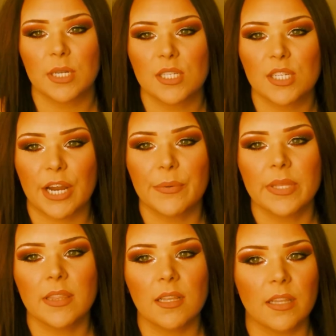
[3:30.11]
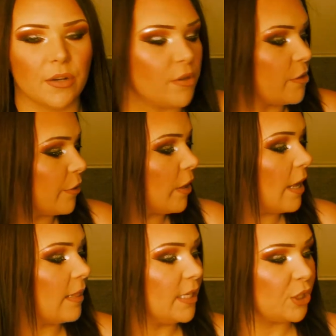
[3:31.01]
gonna start with the
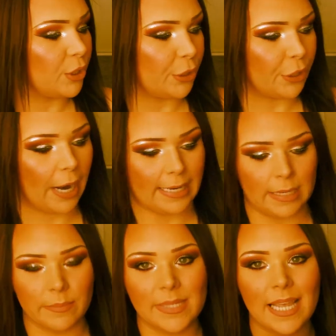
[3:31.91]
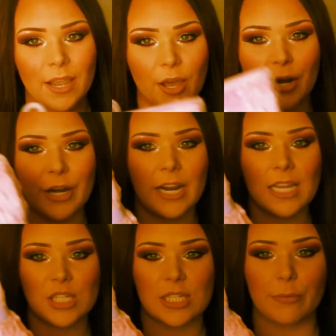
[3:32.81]
littler items I got her.
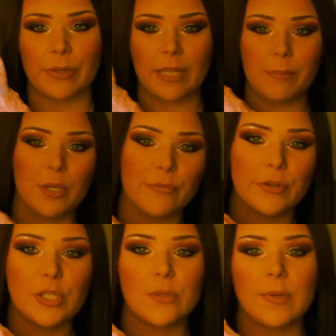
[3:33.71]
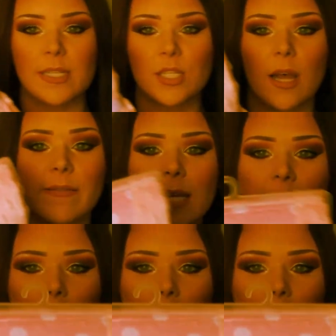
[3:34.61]
It's just a really beautiful, sweet, soft